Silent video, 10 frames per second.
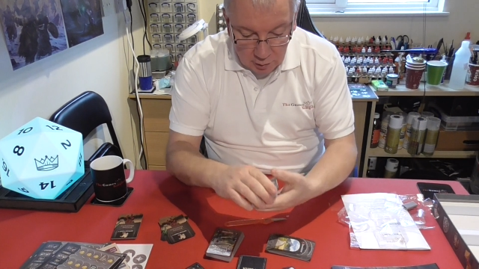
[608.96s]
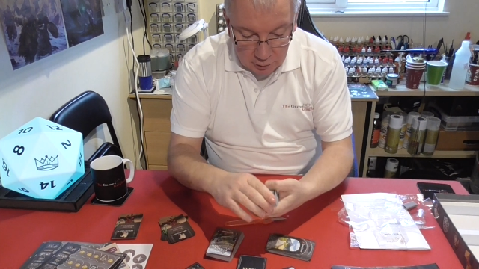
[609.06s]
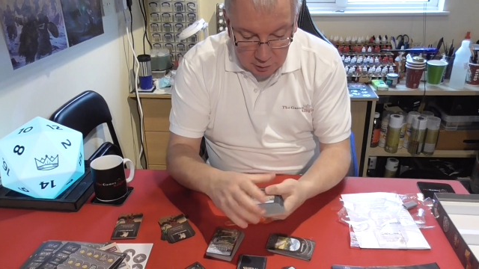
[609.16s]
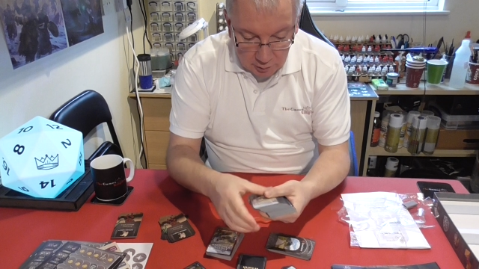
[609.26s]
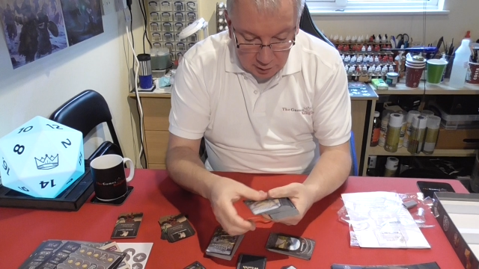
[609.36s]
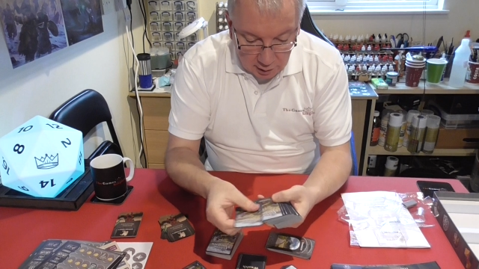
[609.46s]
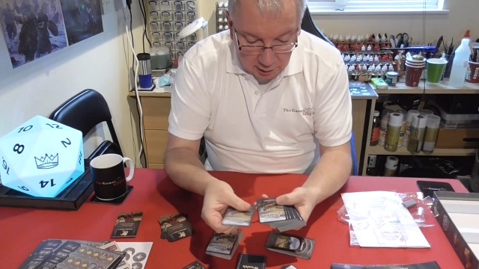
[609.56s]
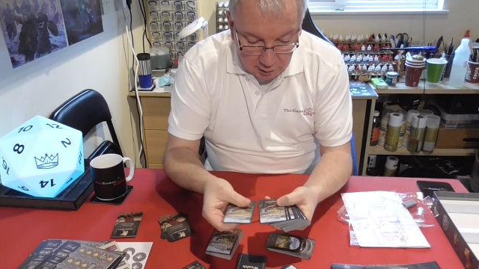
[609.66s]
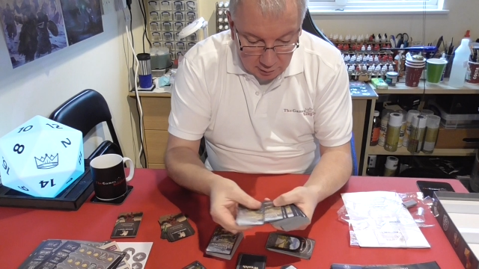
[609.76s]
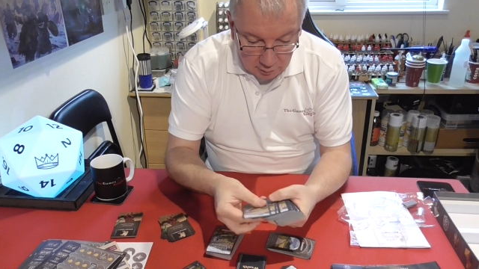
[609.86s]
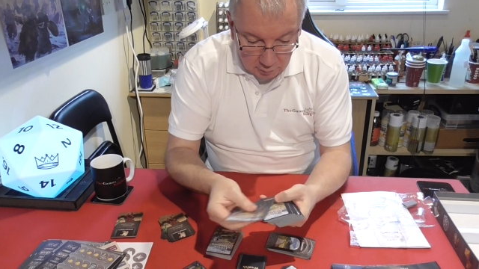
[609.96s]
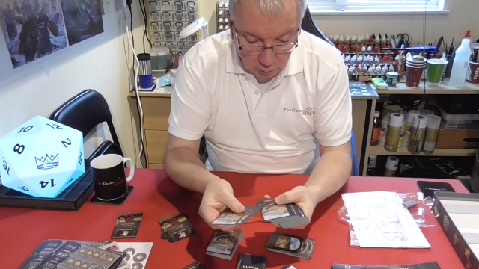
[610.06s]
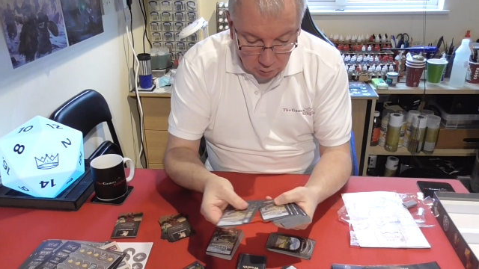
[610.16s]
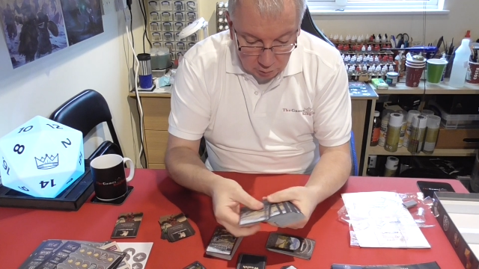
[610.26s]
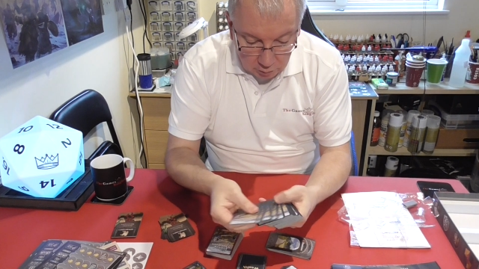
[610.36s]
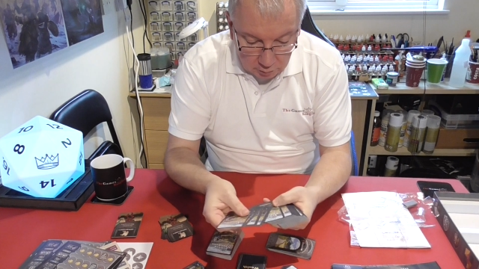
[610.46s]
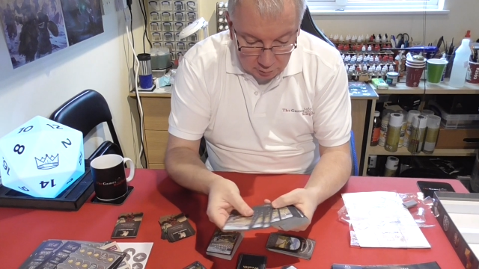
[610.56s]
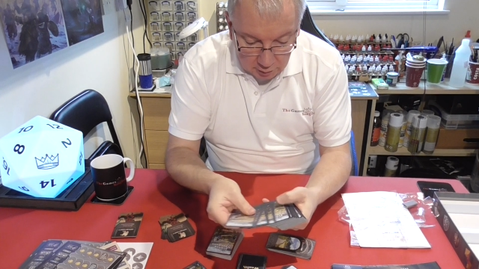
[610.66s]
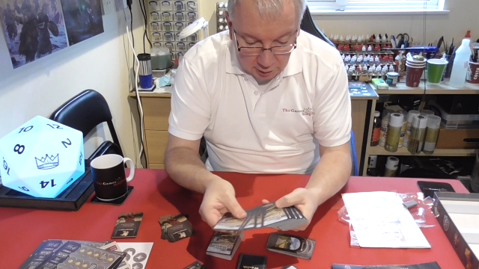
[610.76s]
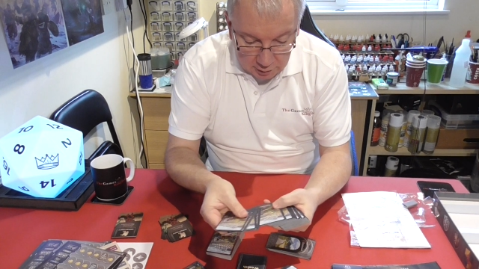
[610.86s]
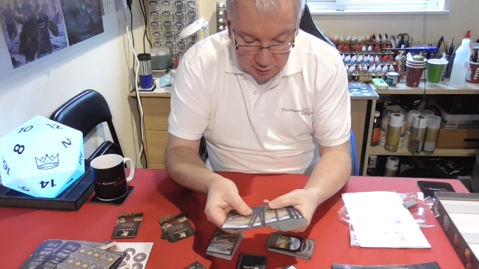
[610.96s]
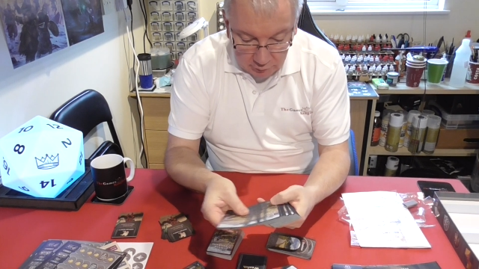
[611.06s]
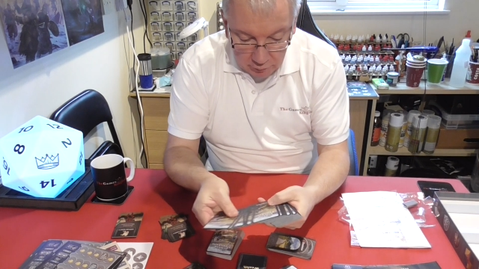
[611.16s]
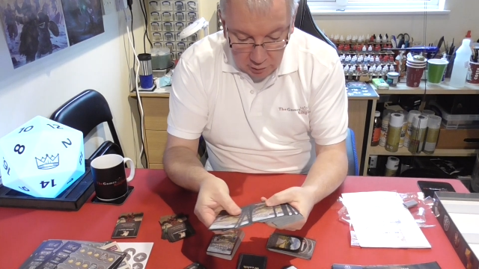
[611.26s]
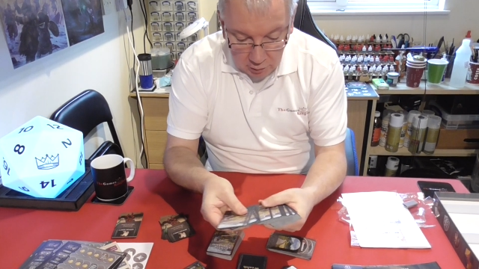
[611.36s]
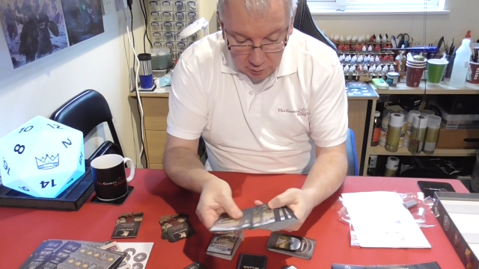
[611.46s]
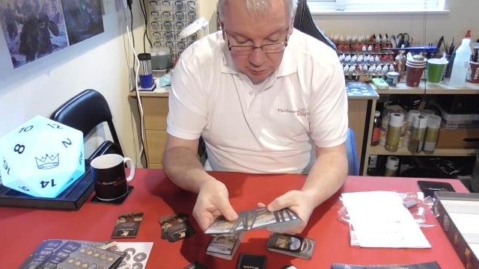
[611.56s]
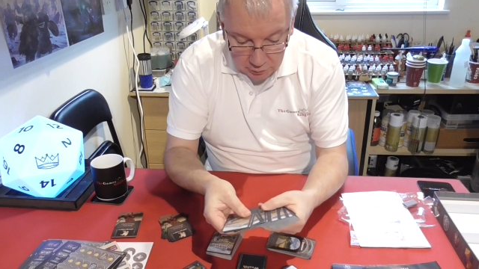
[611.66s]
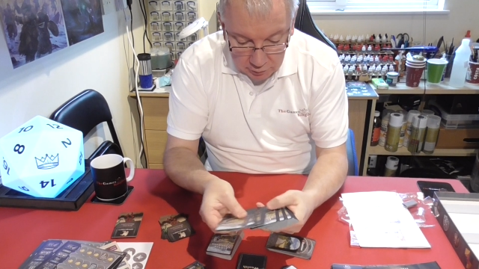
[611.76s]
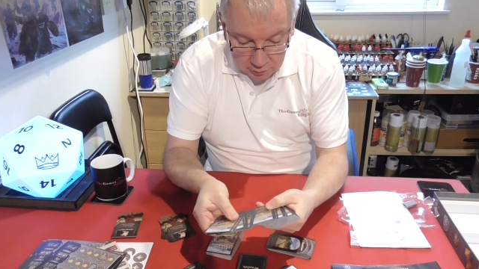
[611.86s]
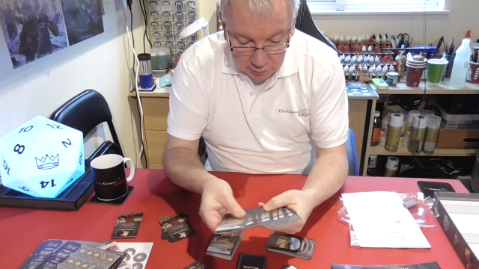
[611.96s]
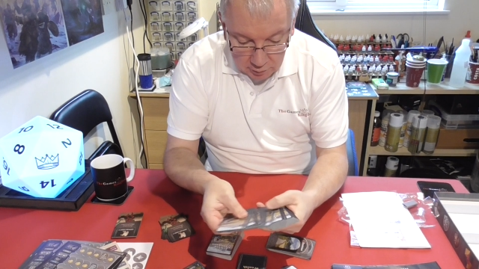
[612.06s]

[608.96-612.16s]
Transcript: So again, more Endeavour cards.